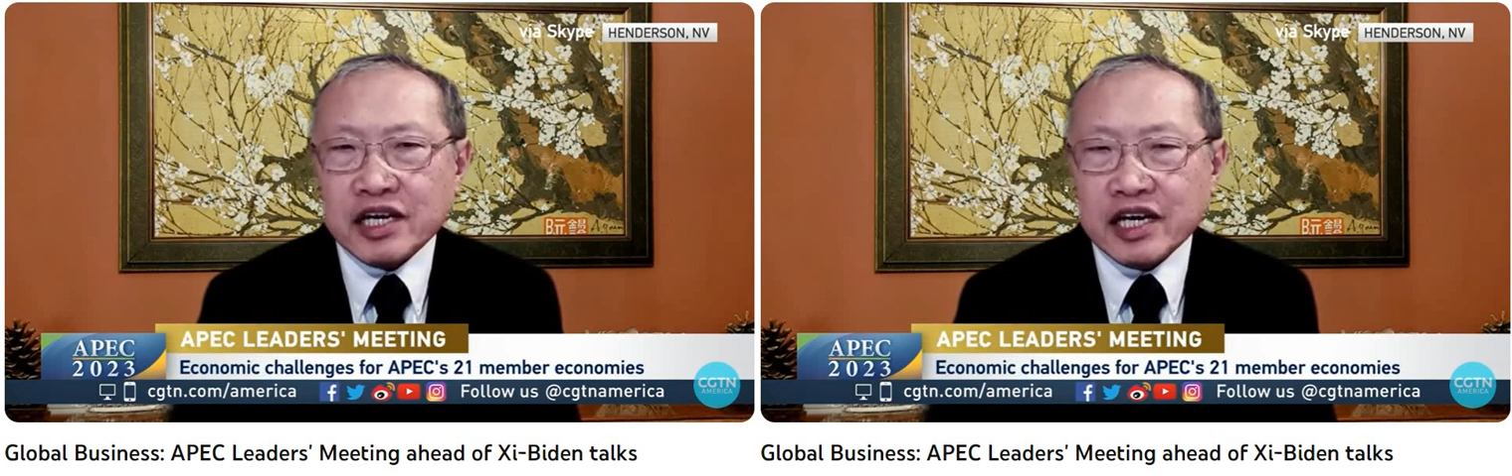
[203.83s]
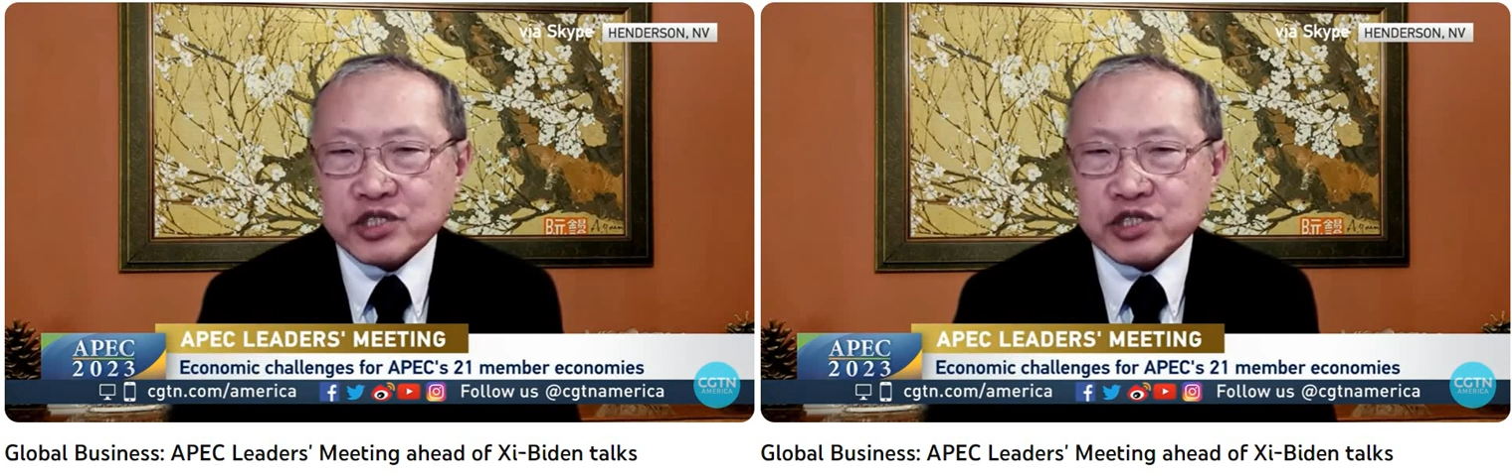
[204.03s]

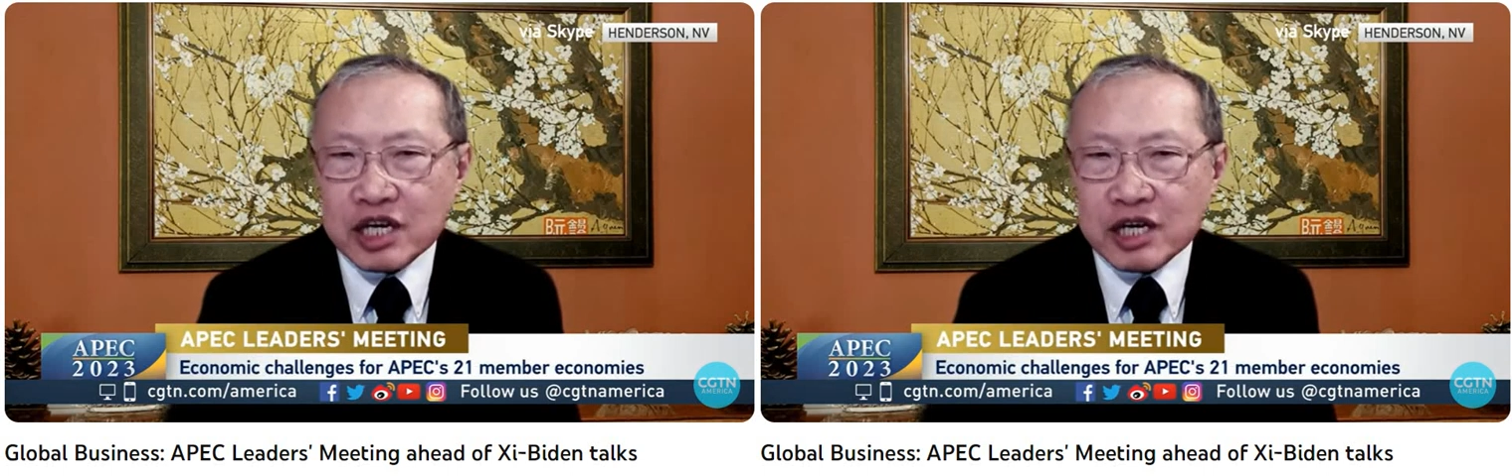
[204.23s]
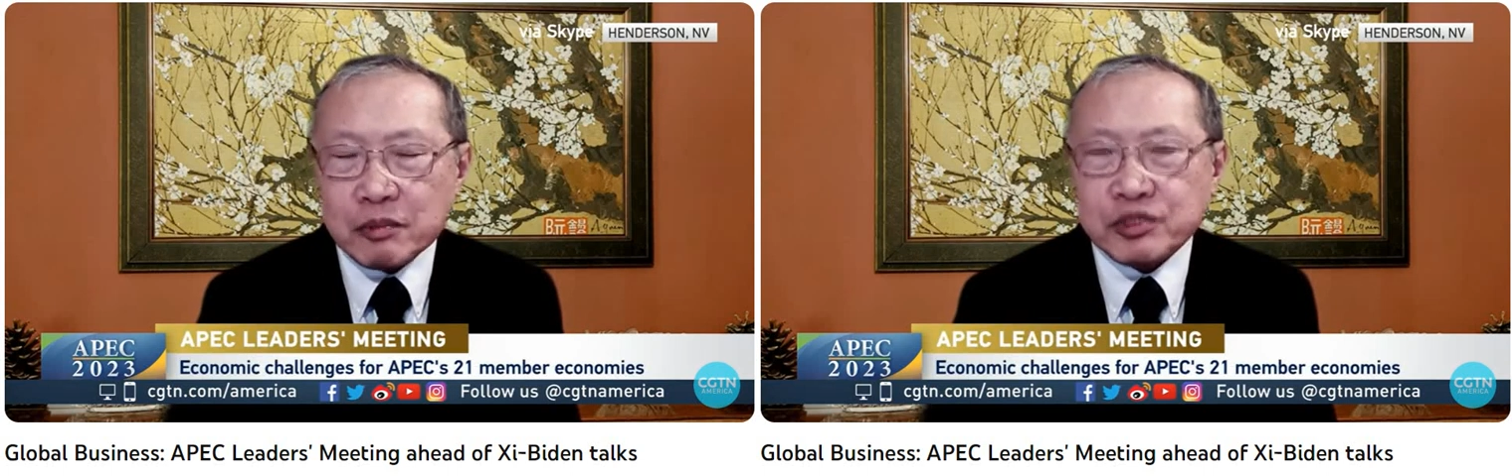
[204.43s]
and
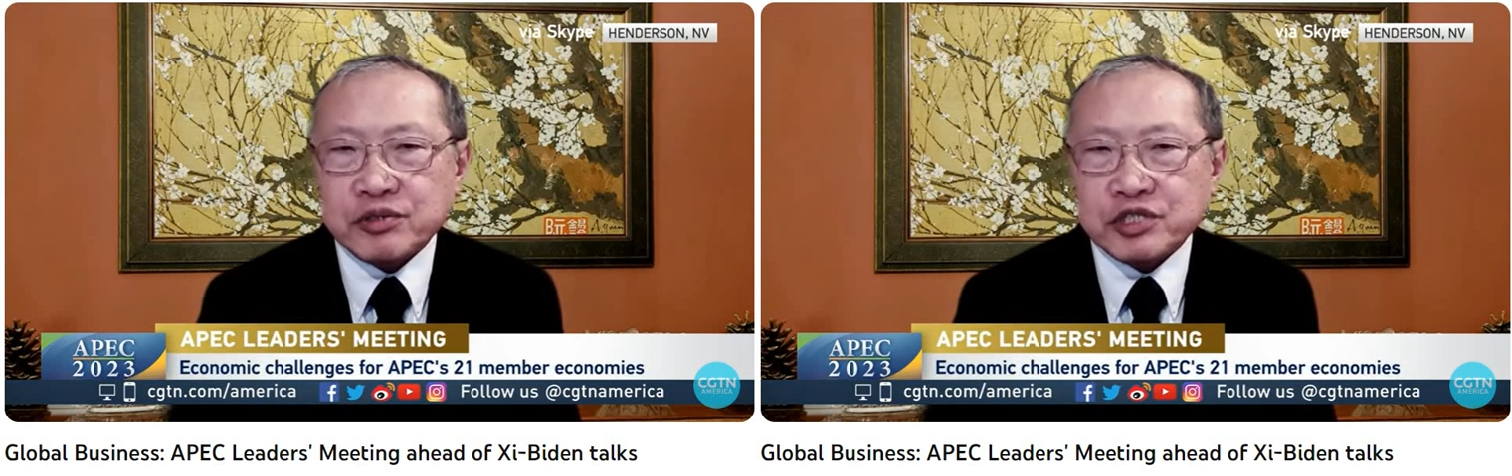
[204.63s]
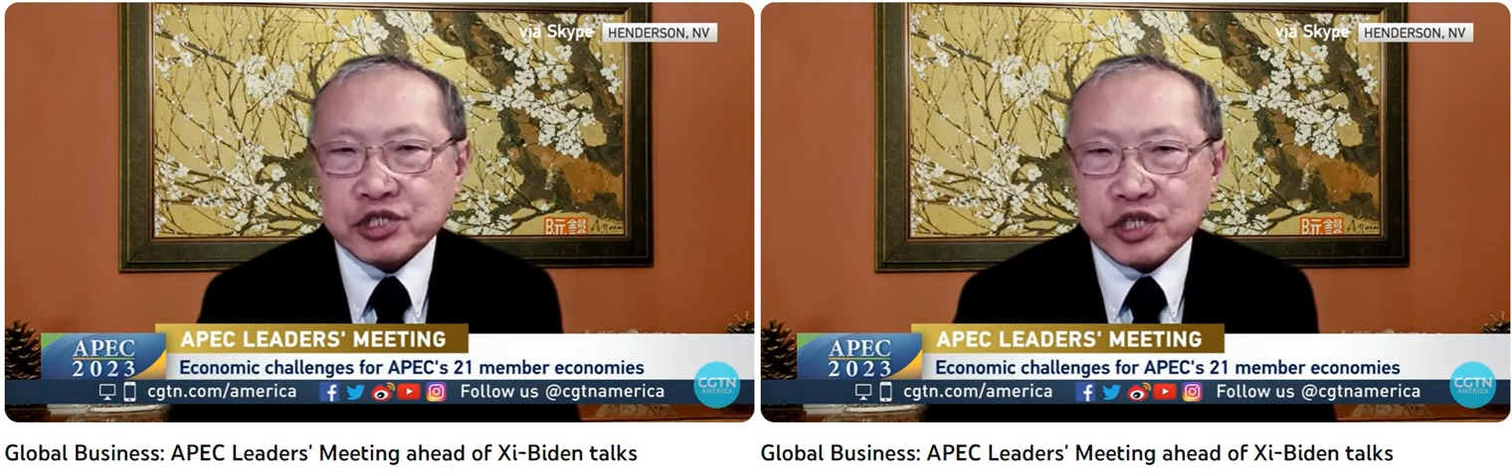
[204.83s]
job
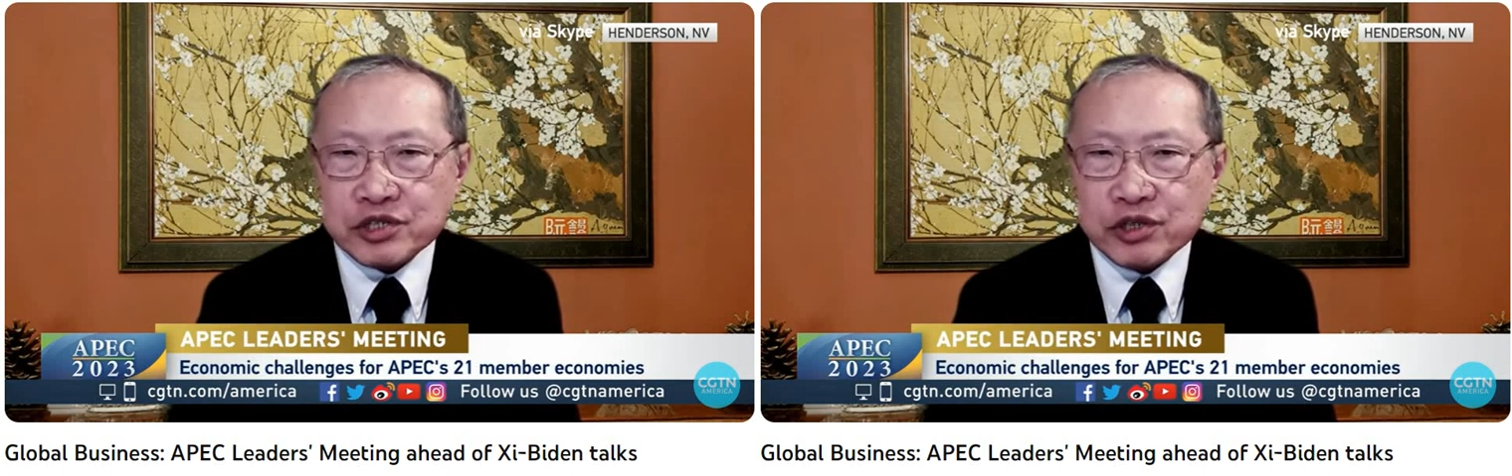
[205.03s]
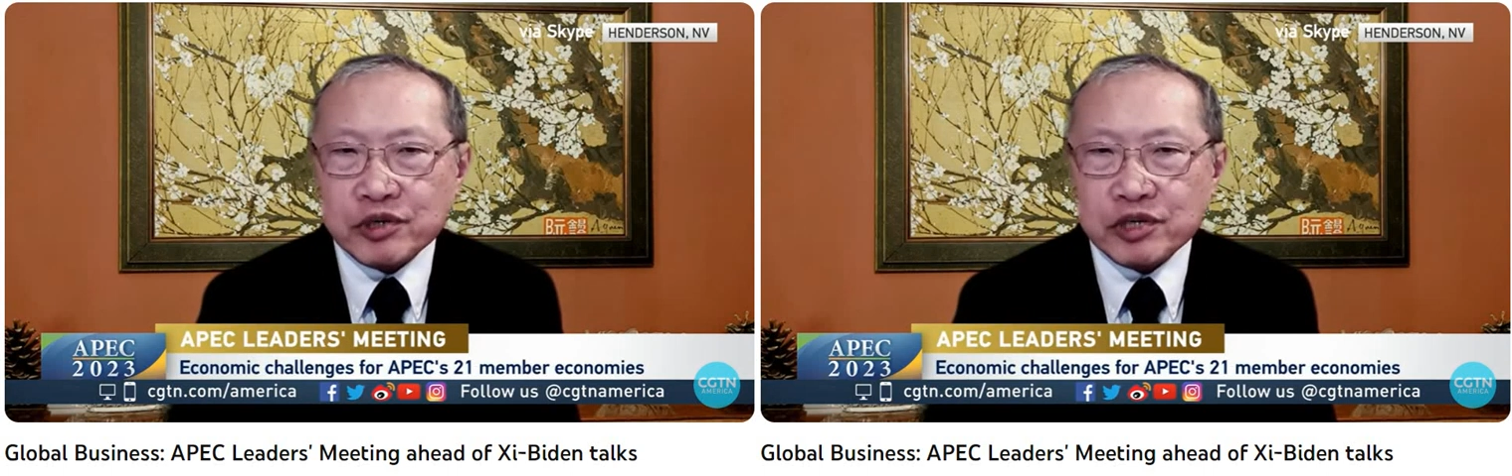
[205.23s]
opportunities start
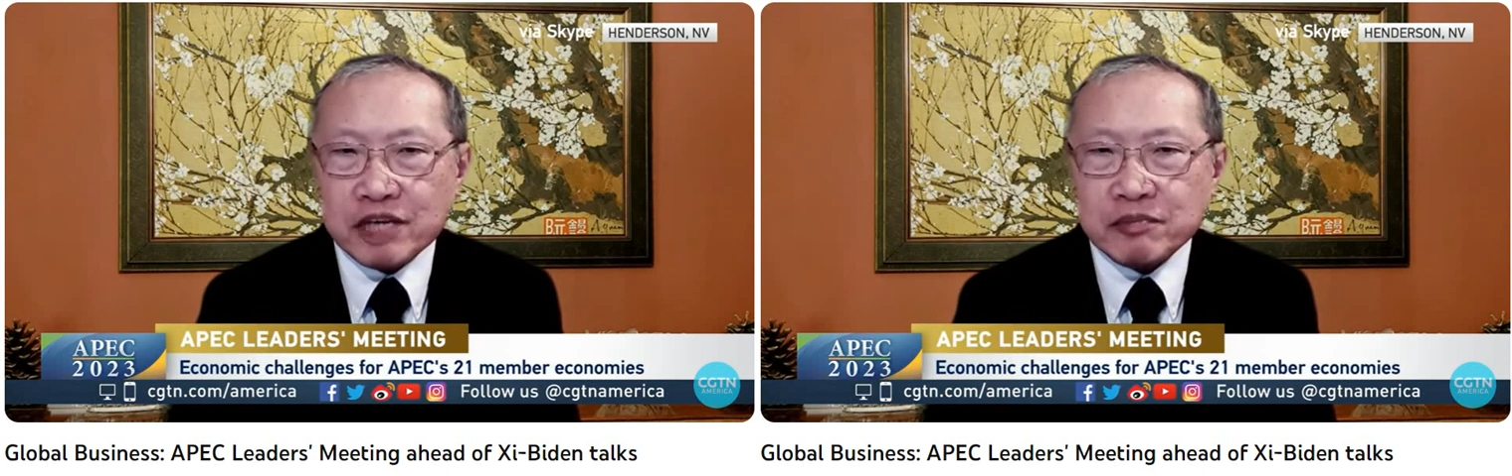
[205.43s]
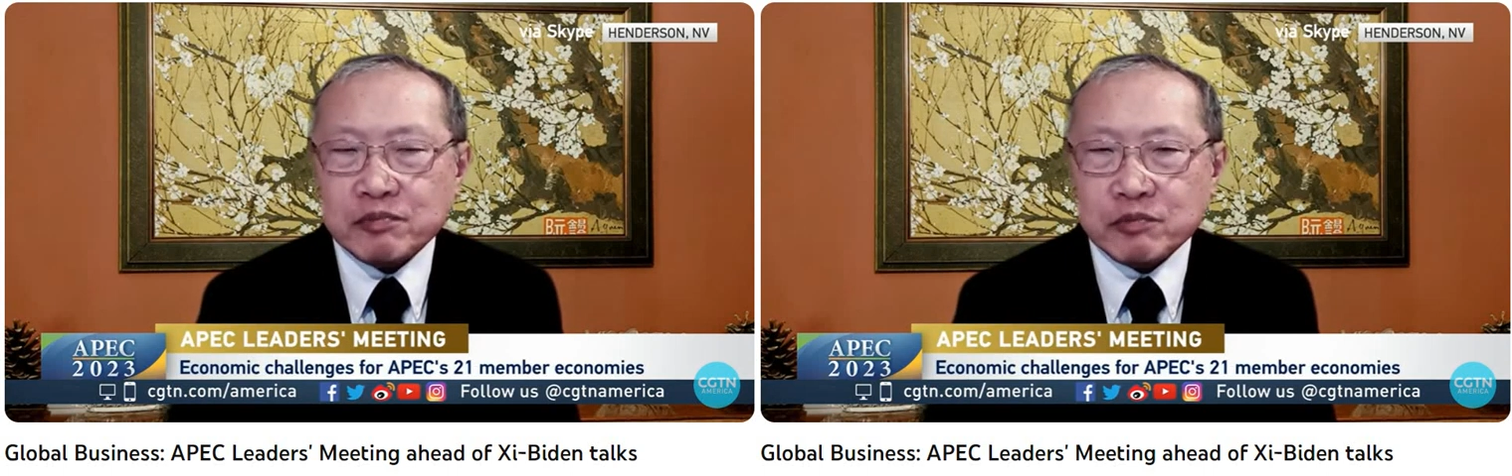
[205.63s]
to open
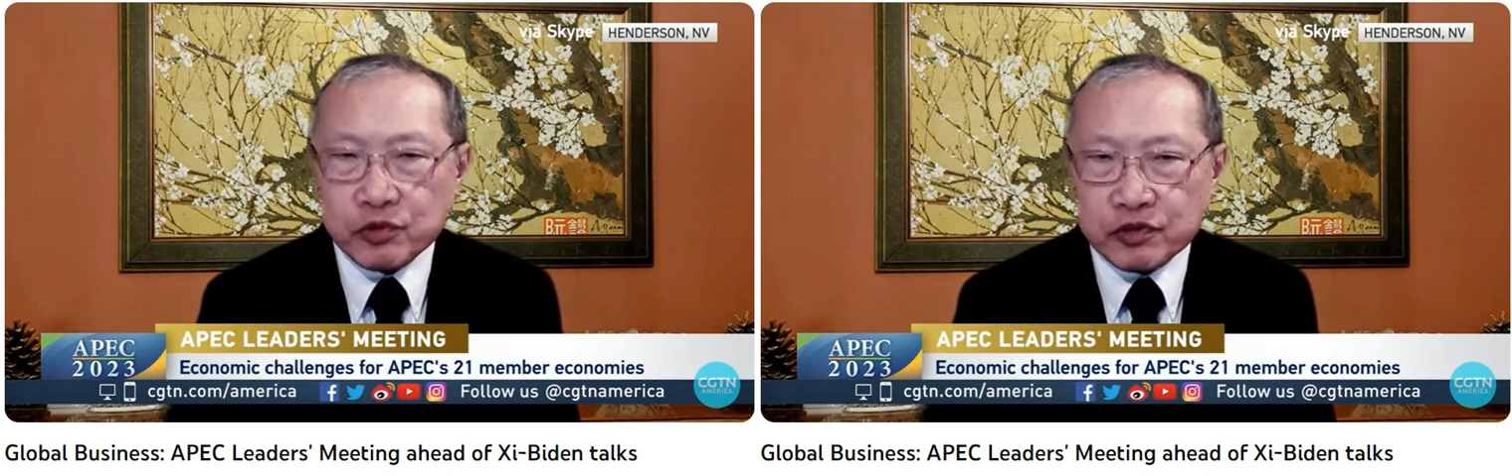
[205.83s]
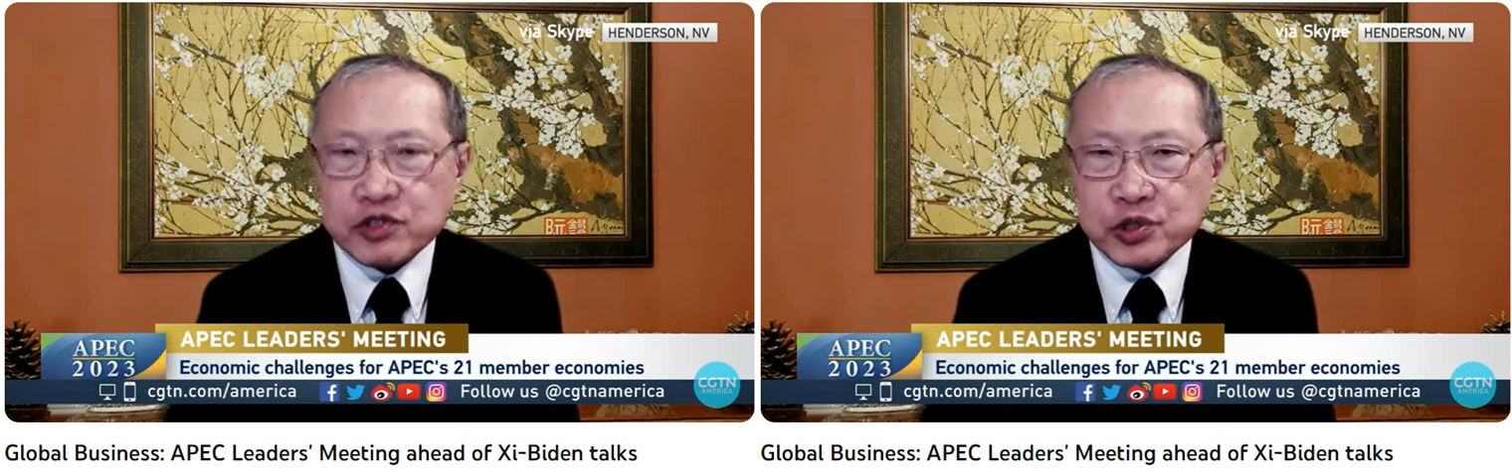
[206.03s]
up
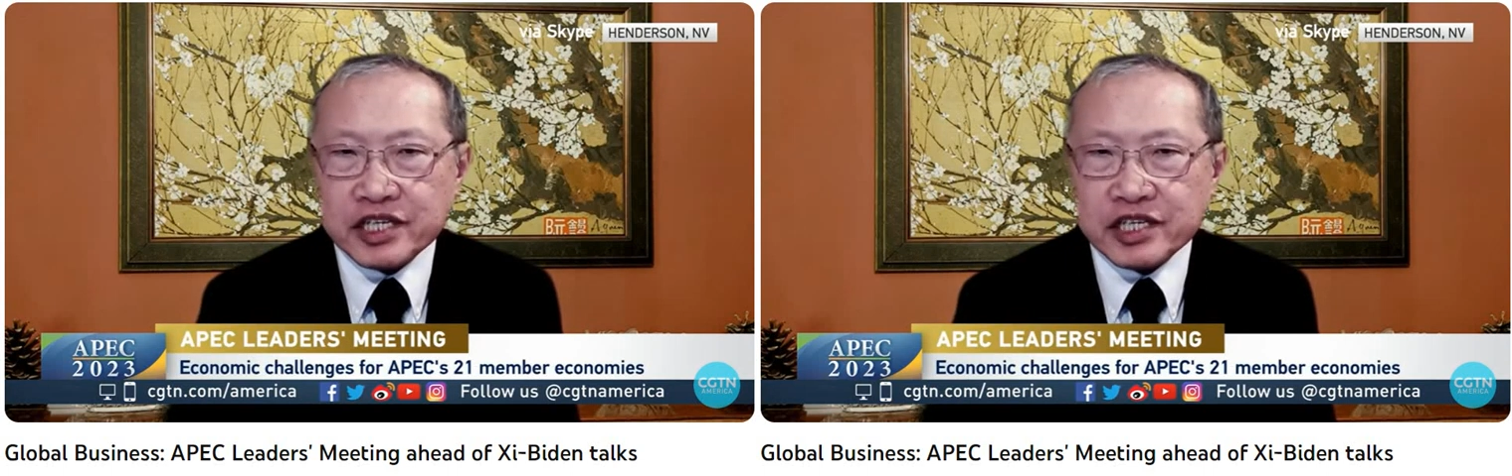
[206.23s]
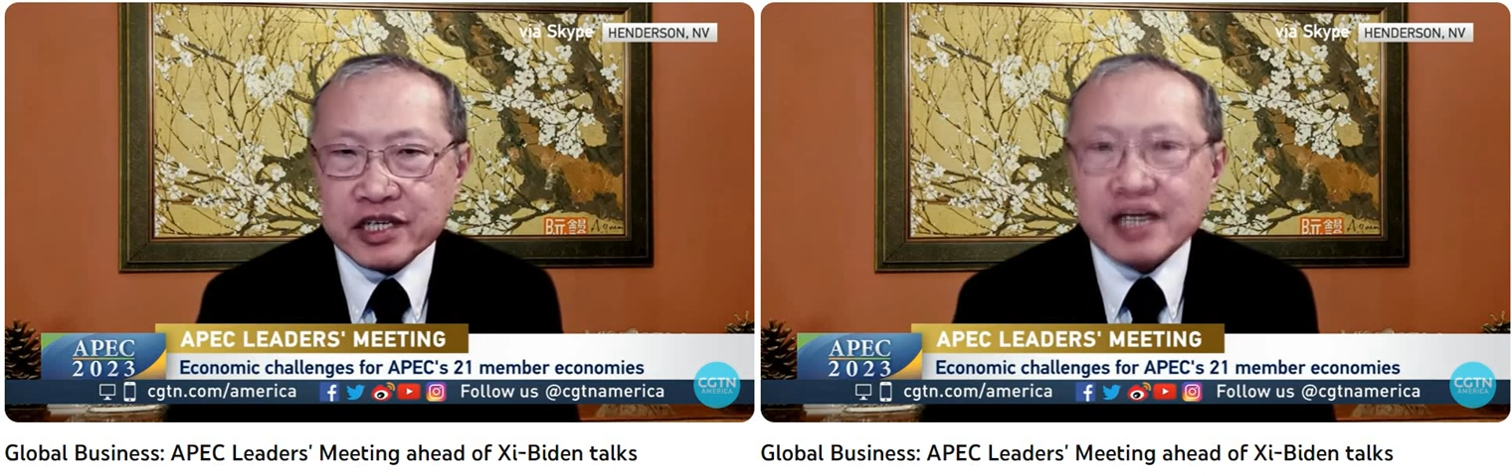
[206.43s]
with
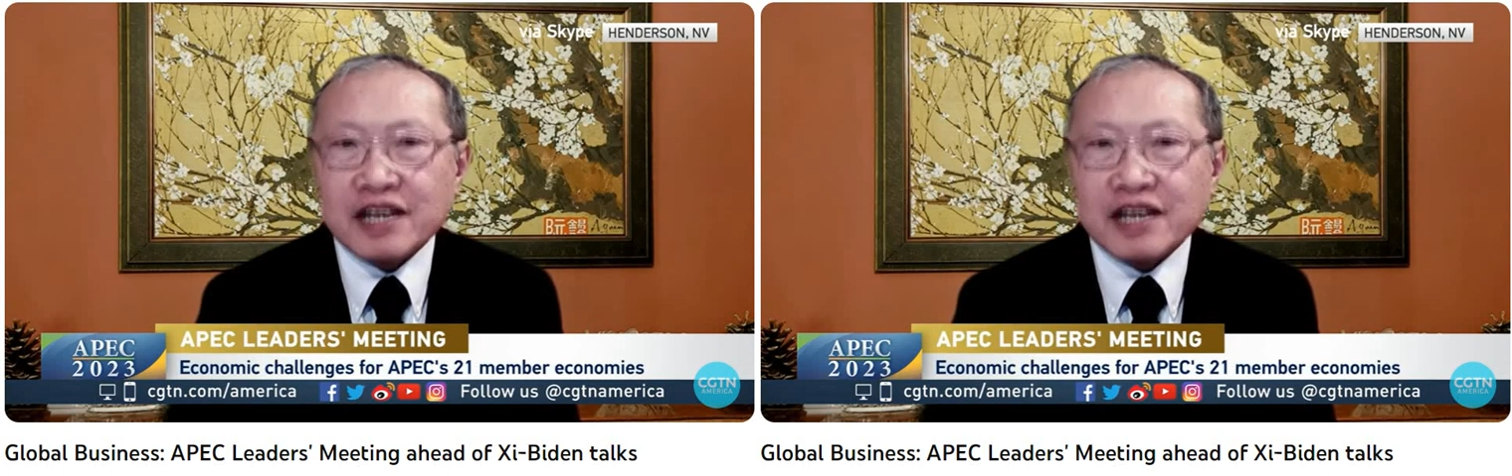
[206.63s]
trade,